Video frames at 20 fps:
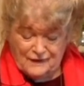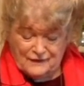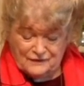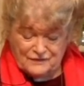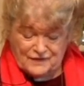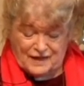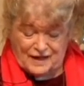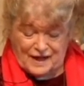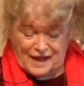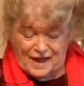
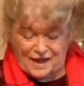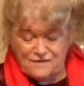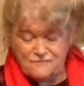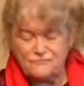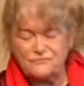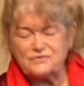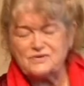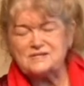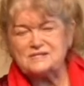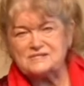that
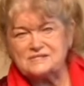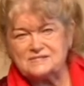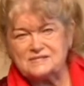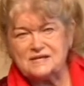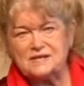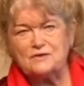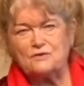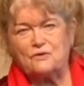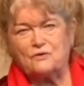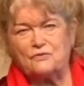every
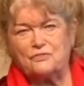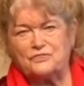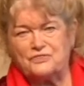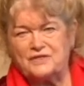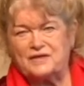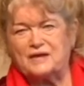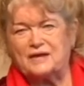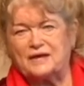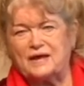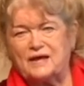single
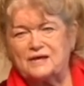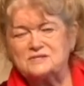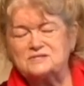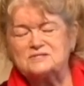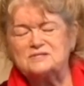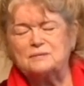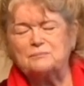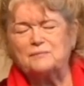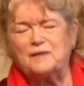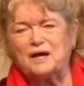thing has
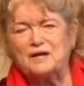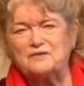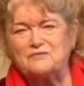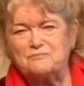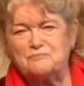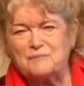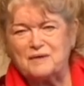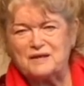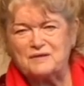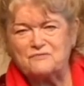some kind of
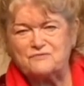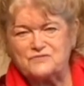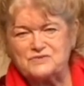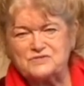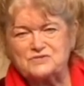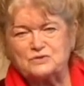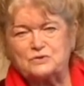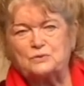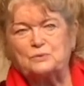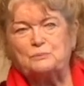
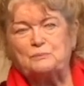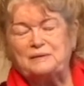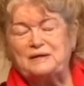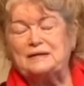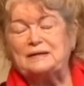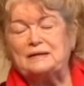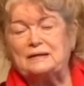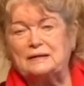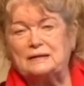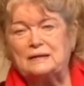metaphysical
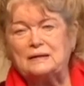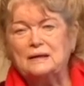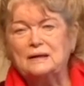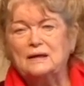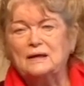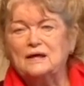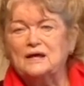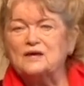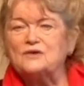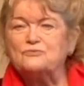meaning
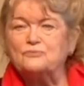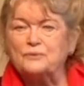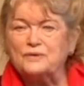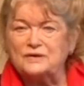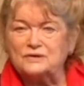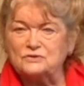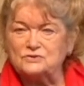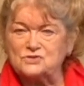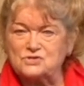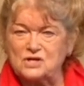if
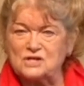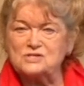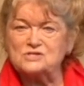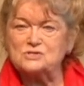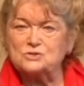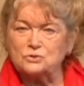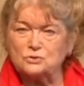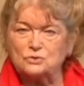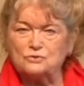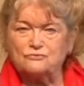we'll
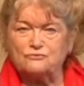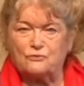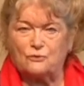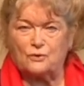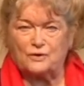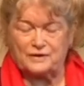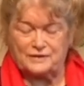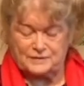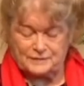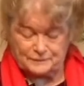just look
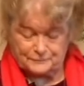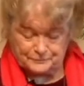for it.